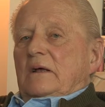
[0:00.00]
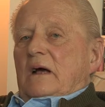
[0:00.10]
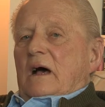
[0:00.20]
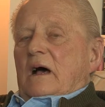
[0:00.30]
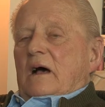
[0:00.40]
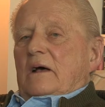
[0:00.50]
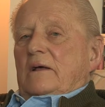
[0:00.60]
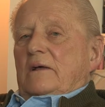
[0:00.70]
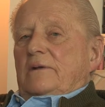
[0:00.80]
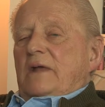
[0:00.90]

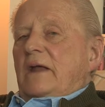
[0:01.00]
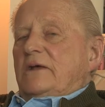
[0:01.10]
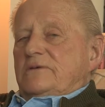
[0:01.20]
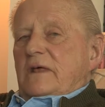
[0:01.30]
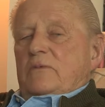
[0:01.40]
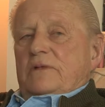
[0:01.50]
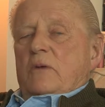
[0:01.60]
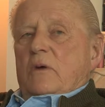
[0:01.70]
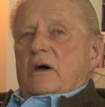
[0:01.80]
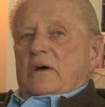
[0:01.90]
Uh, nannies, they they
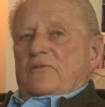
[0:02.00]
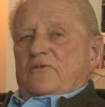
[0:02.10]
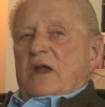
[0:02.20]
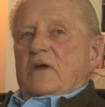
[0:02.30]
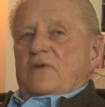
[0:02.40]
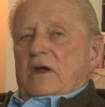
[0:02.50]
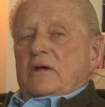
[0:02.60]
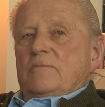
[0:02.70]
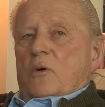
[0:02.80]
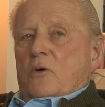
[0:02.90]
were a very very
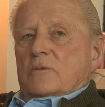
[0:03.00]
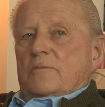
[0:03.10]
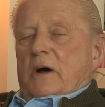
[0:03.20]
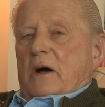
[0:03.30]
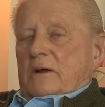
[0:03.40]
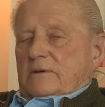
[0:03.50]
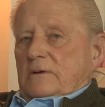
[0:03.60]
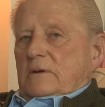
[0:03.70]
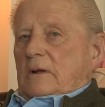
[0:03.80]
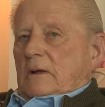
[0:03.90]
important part
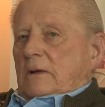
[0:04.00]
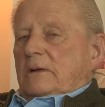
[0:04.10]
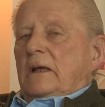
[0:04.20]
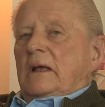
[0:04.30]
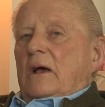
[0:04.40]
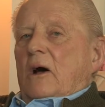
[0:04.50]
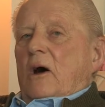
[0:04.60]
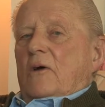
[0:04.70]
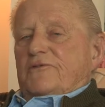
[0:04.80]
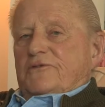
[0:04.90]

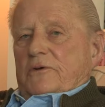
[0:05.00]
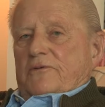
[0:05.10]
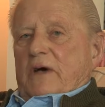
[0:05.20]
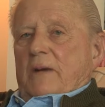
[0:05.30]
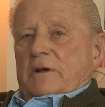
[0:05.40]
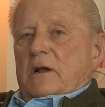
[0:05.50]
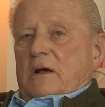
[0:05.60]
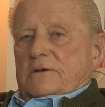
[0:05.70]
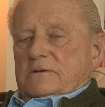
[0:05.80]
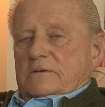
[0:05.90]
of sort of upper
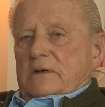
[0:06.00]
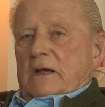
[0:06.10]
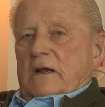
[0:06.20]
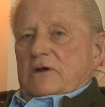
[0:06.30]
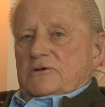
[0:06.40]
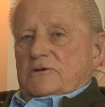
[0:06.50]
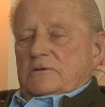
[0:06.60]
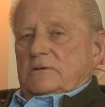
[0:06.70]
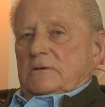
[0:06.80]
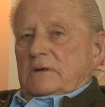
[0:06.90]
class English
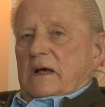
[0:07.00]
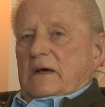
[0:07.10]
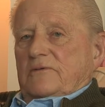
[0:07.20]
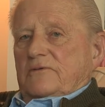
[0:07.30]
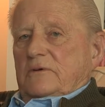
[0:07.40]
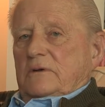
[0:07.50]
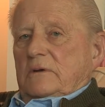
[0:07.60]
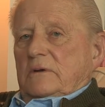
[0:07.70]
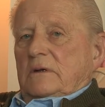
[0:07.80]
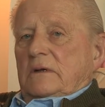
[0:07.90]
life.
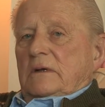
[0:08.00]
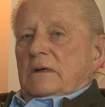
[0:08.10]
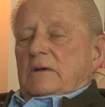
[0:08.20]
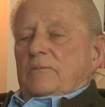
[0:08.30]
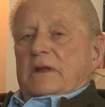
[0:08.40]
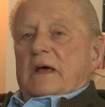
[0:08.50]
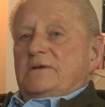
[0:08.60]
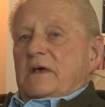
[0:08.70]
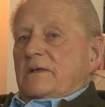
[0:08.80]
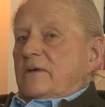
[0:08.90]
But I
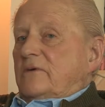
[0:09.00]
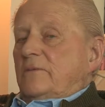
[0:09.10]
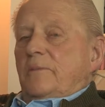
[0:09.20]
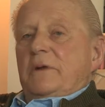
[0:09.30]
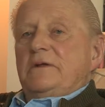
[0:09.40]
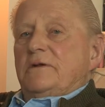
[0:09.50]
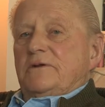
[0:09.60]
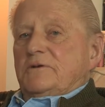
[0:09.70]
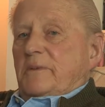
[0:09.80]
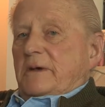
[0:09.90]
say they've completely
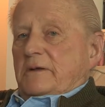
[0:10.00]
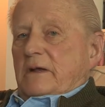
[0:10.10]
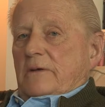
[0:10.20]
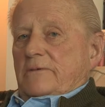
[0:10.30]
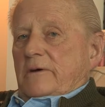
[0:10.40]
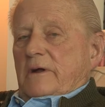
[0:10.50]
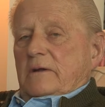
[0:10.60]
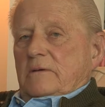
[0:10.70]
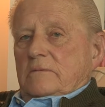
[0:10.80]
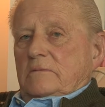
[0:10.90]
disappeared now. There are
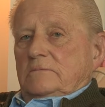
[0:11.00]
none.